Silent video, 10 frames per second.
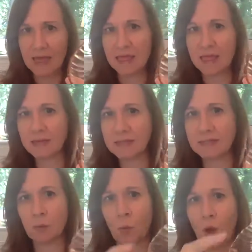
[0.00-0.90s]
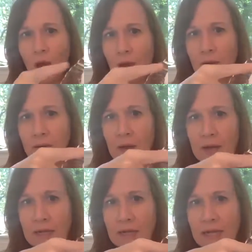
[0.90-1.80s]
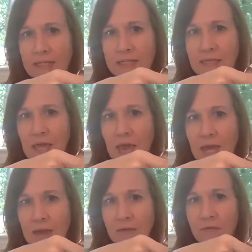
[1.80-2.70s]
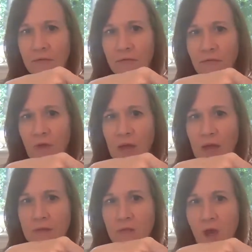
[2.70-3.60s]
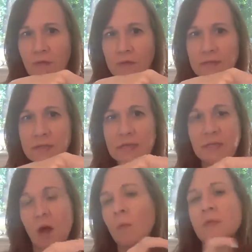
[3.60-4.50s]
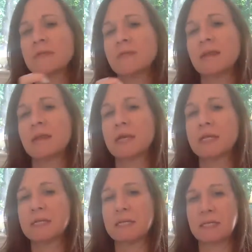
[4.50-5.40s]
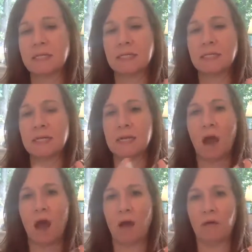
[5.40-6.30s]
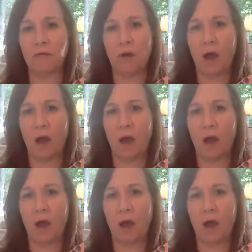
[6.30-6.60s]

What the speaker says: This one, it's like, look how soft it is. It's almost like the consistency of